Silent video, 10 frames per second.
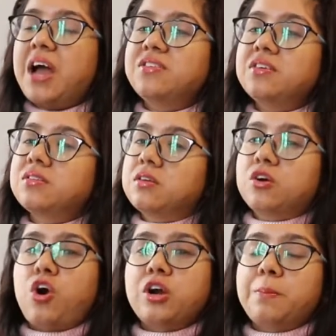I
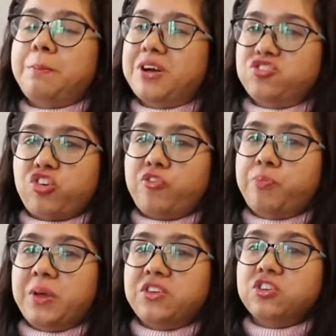just got a bunch
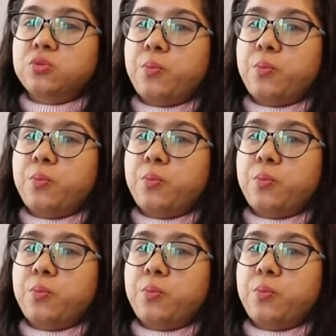of pictures